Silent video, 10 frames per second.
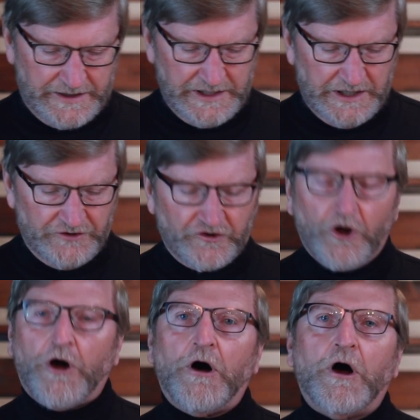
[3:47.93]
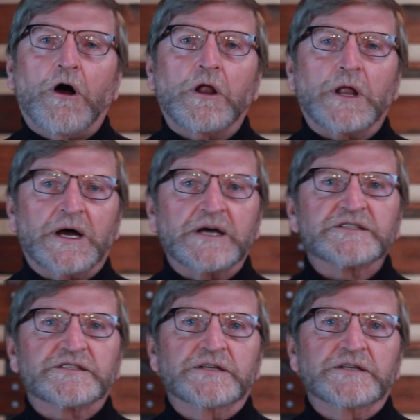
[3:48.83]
these call us